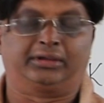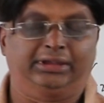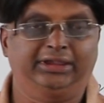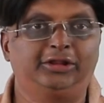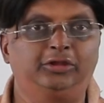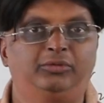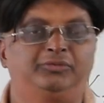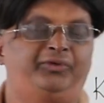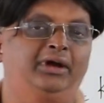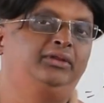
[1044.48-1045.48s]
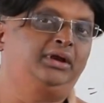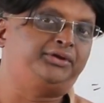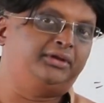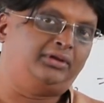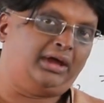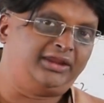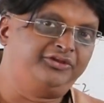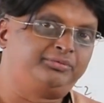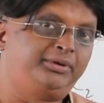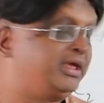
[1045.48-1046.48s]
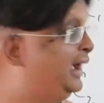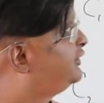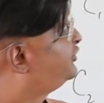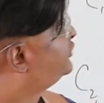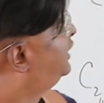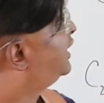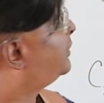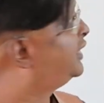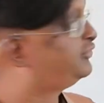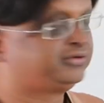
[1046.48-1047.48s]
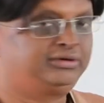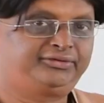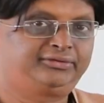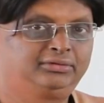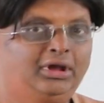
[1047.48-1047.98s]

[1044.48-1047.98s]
Clearly you will find that arrangement has 3 capacitors.